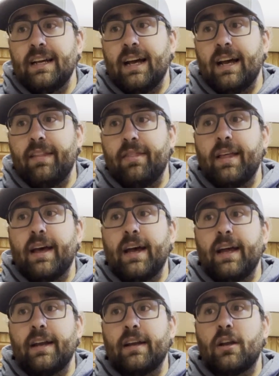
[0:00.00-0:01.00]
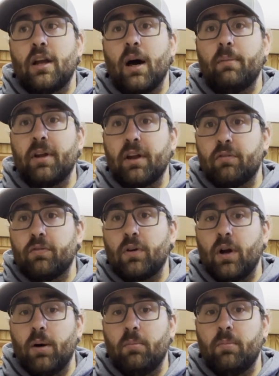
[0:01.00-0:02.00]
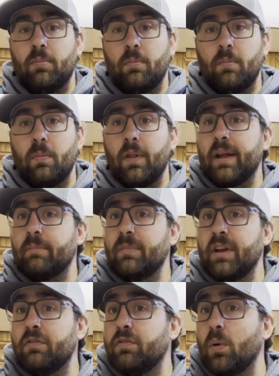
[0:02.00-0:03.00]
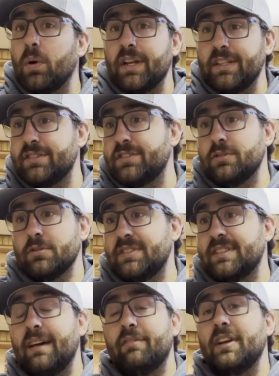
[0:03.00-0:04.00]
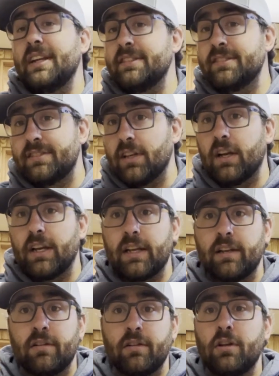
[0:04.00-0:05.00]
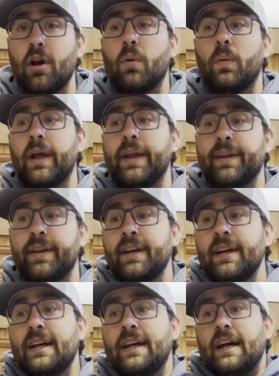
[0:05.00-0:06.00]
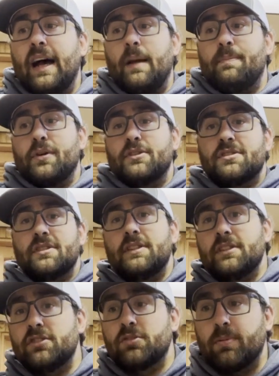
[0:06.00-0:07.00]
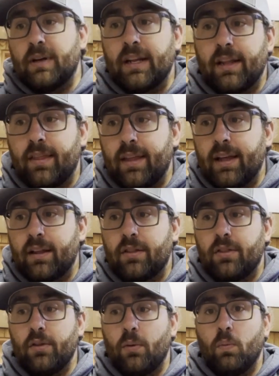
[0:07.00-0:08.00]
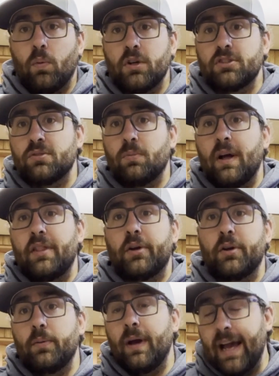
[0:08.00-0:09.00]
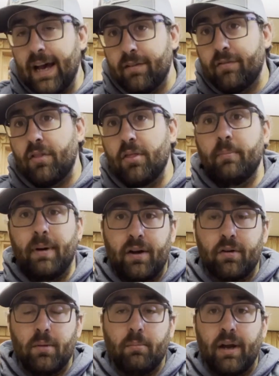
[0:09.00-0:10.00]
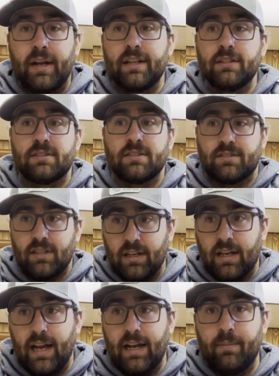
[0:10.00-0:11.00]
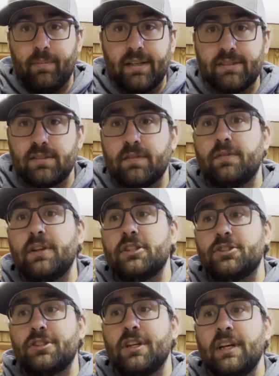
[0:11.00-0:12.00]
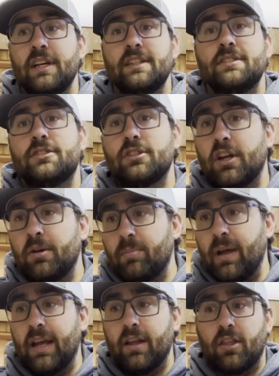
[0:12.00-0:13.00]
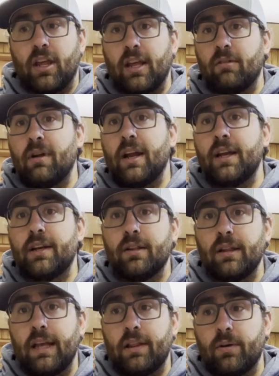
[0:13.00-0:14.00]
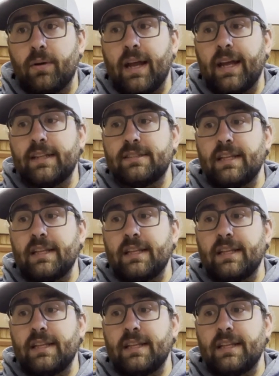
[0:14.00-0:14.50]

And then coming from like mid 40s to 70, sunny, no wind. I personally in the spring think the worse weather you have, the better the bite is. The sun kind of makes the fish sunbathe and get ready to lay their eggs.